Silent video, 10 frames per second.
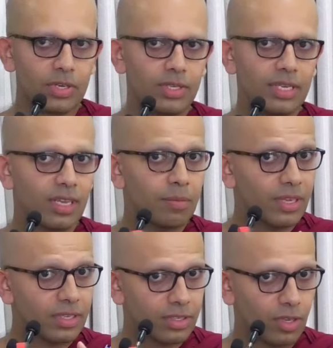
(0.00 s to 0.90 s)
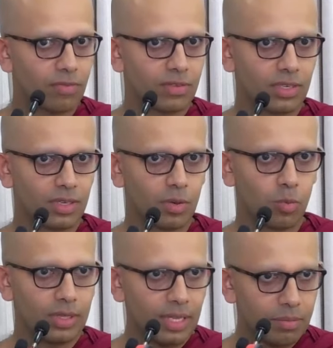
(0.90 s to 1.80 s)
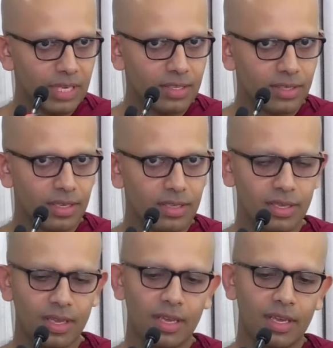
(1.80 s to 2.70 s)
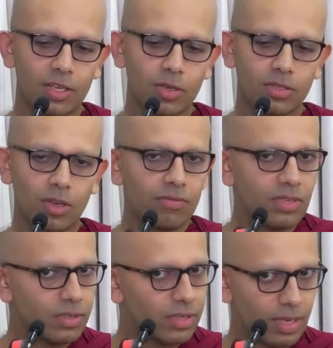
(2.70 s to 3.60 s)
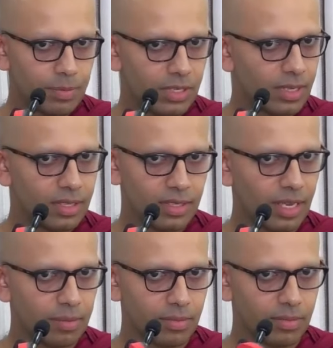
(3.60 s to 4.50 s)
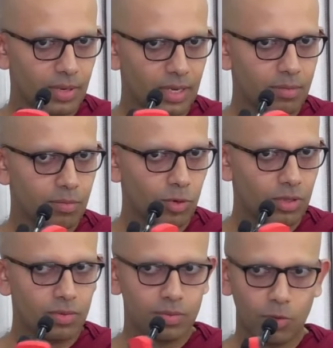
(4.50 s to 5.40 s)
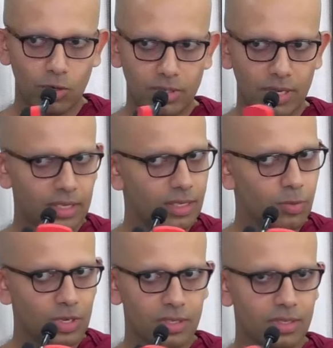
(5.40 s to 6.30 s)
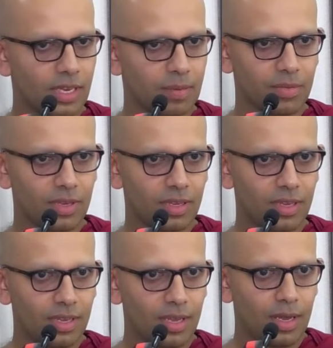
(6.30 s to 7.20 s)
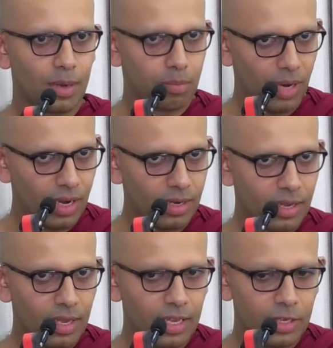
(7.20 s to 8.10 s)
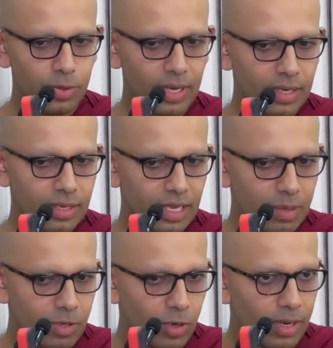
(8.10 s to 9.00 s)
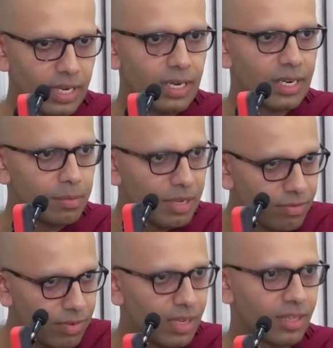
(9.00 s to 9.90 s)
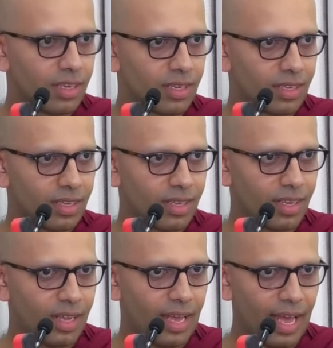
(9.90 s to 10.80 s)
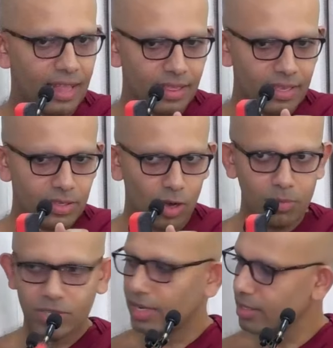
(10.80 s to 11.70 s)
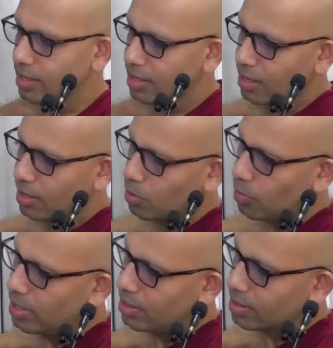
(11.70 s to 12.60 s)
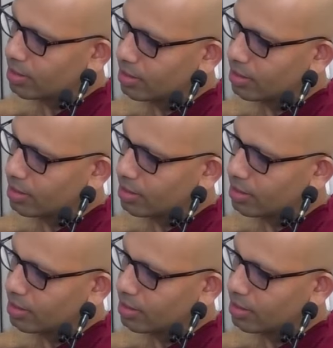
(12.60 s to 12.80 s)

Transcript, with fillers: you say something soft, what that means is your softness receptors are the same, right? Both, both sides, it works the same. But you can keep going in a little bit further, and this object will,